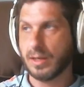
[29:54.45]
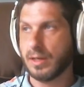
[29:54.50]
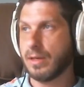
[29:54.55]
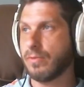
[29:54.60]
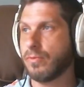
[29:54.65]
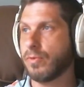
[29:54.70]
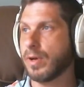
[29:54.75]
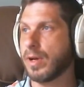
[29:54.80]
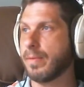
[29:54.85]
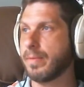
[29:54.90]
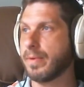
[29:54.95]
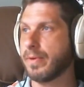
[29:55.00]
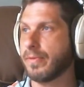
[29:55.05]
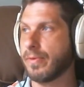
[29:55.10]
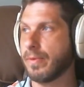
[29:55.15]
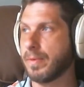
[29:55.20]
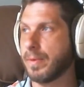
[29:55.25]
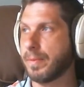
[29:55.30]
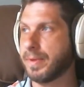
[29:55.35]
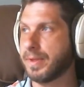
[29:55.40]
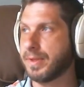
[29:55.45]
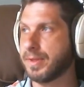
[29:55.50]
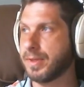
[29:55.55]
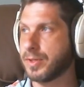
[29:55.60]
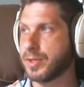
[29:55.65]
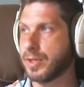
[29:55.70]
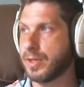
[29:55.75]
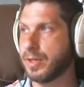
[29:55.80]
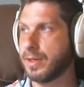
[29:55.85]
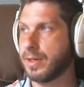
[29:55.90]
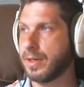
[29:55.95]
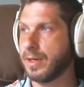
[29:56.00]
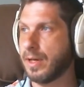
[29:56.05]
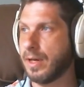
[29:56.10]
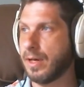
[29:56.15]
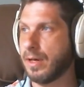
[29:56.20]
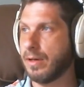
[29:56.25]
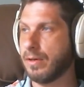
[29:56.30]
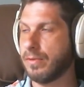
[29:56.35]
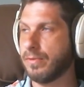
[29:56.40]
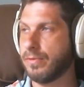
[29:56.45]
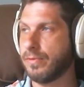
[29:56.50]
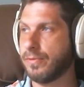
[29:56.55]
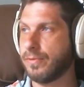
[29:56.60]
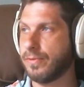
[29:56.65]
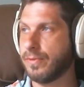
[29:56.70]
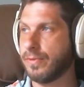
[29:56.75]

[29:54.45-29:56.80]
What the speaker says: if we're coming from a position of